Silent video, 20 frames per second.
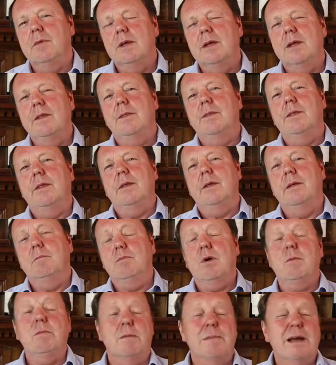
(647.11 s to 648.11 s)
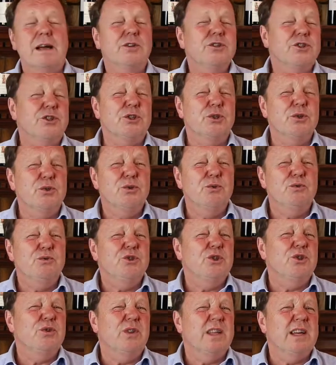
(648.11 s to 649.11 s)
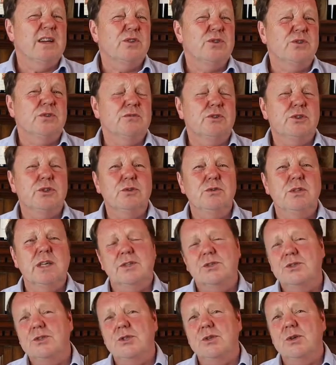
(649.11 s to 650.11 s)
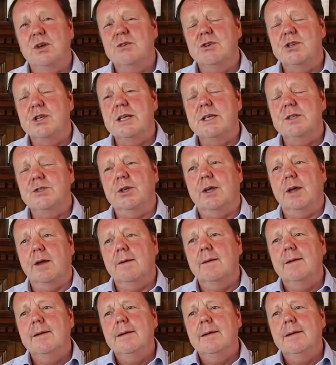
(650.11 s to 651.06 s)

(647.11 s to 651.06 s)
in probably about 2,200 years ago,